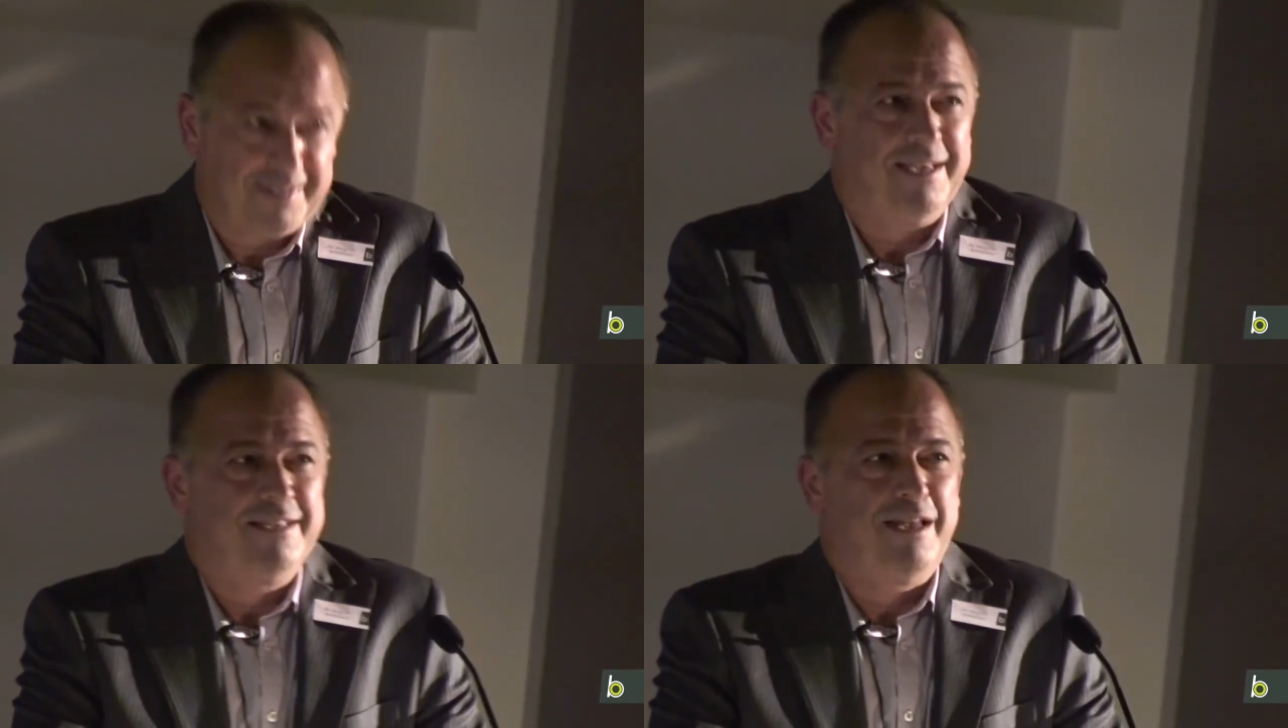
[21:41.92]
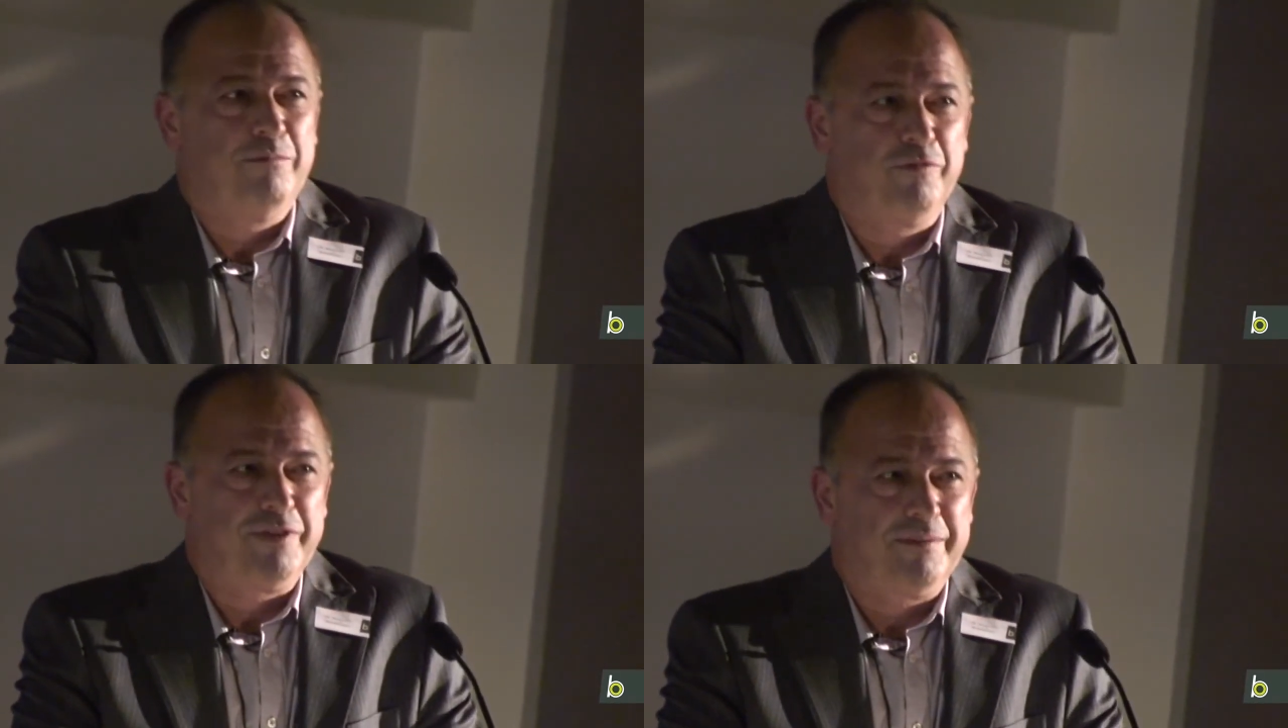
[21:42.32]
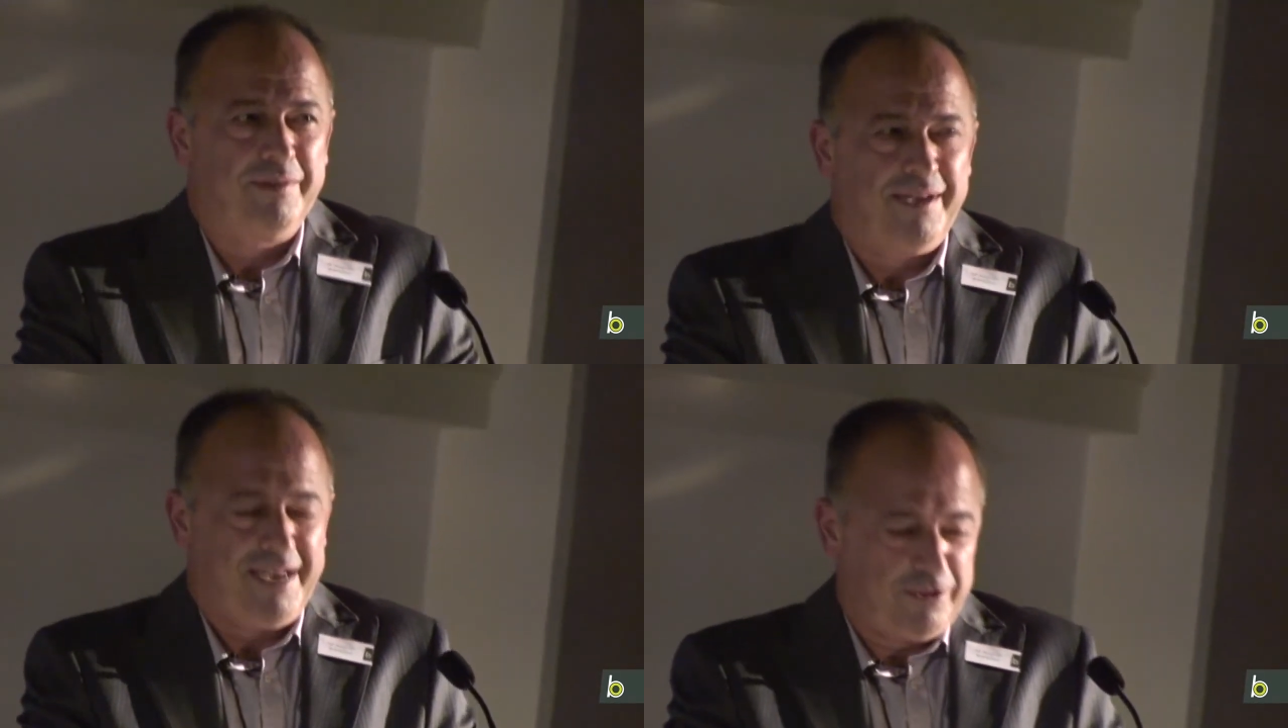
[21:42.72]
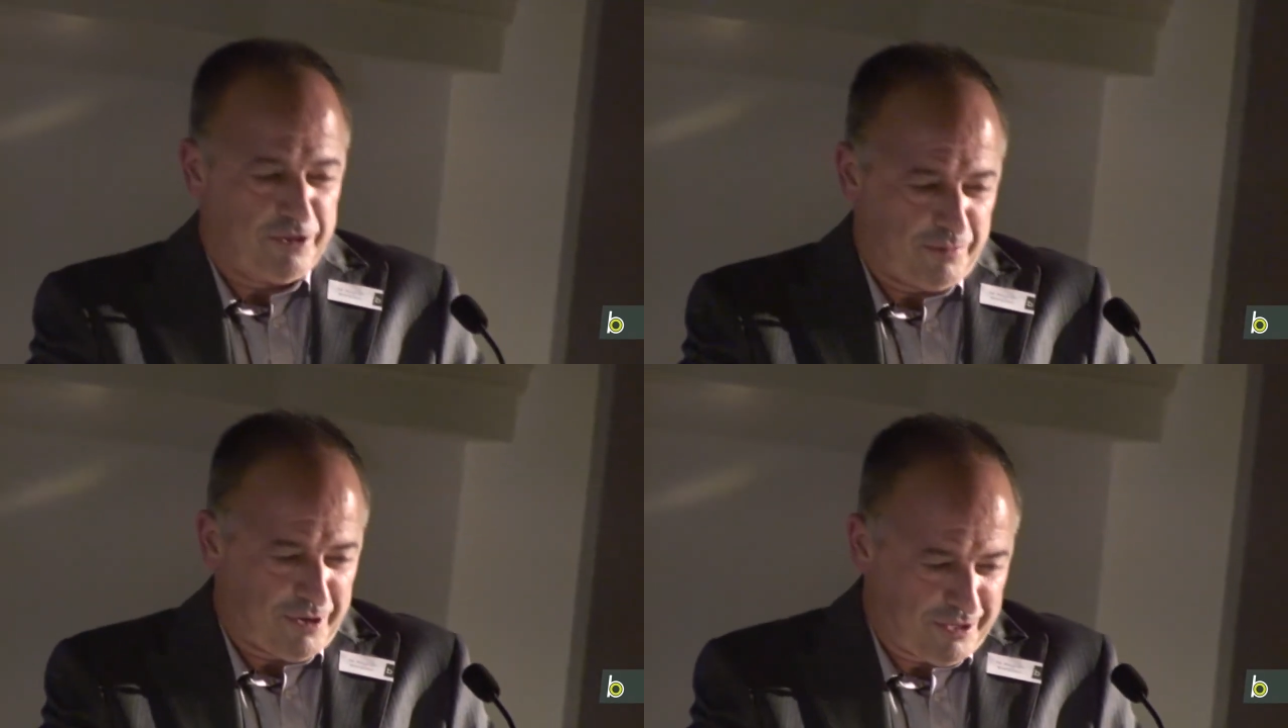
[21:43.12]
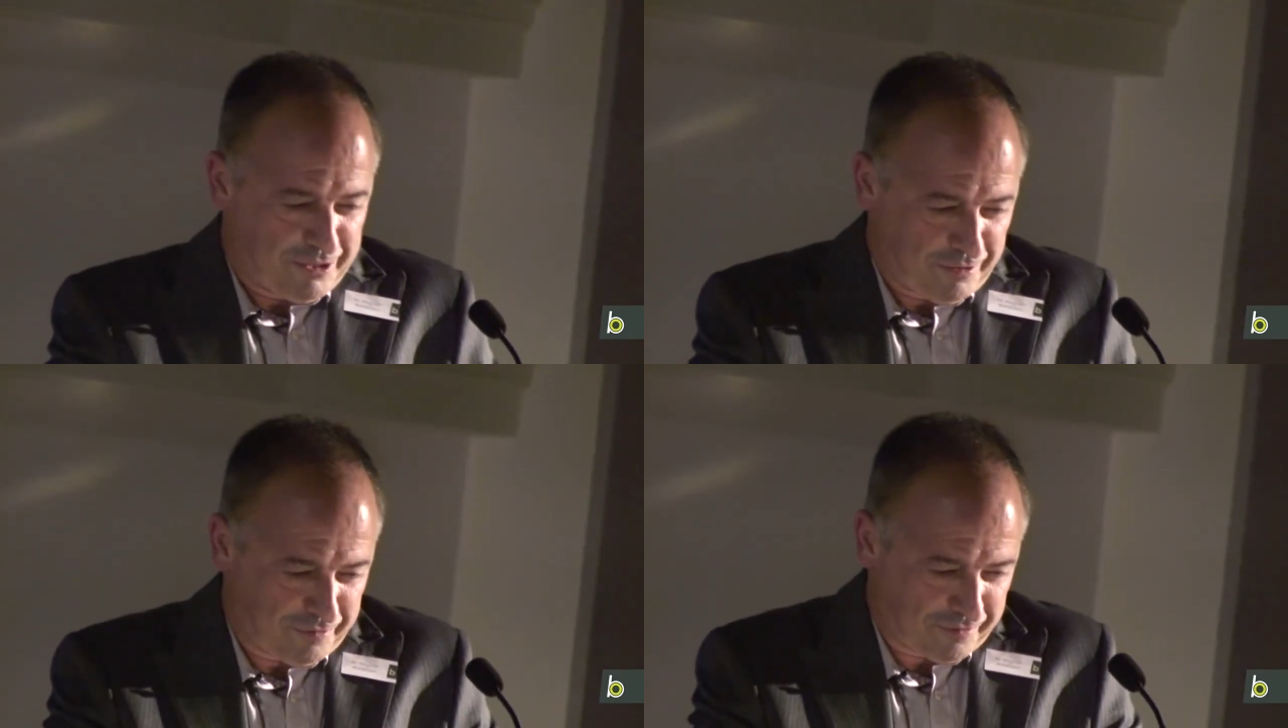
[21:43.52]
As I'm moving into the world
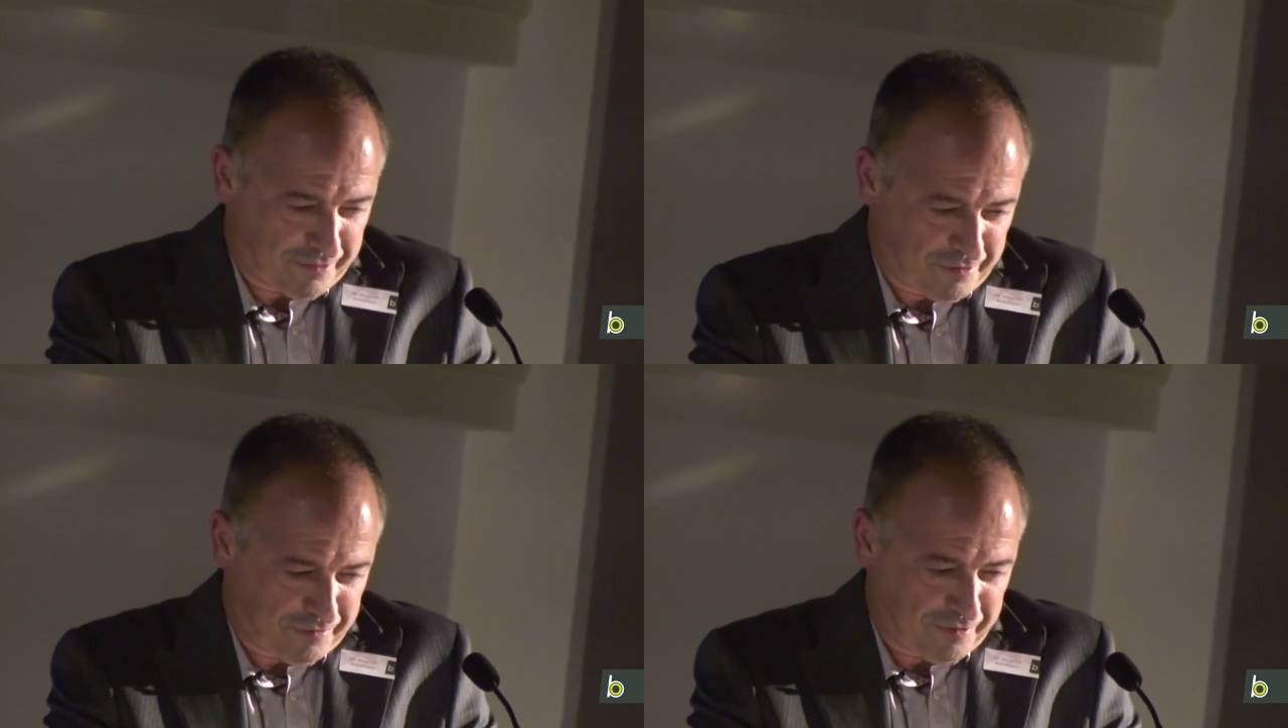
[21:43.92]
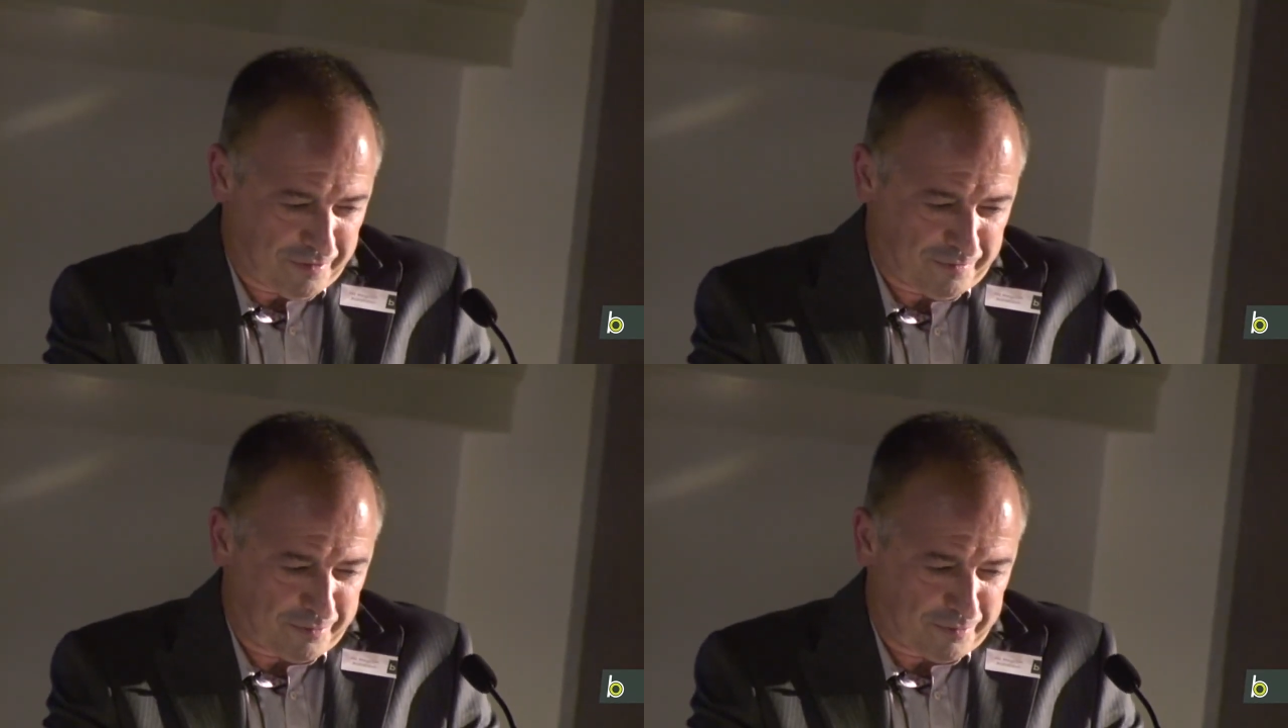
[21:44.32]
of